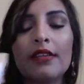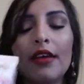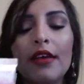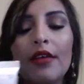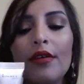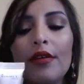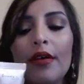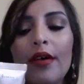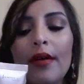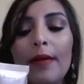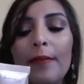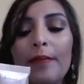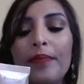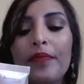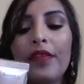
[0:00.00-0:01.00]
So
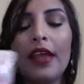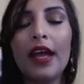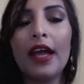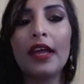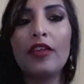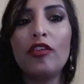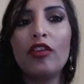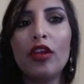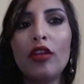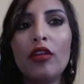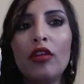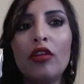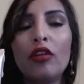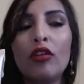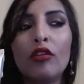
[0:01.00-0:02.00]
yeah, and you
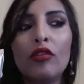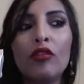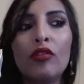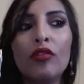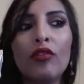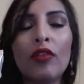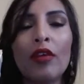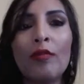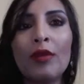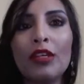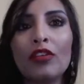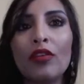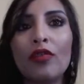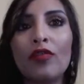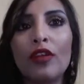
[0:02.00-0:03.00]
don't lose so
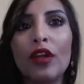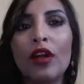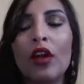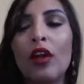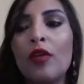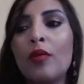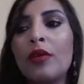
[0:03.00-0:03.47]
much of the glow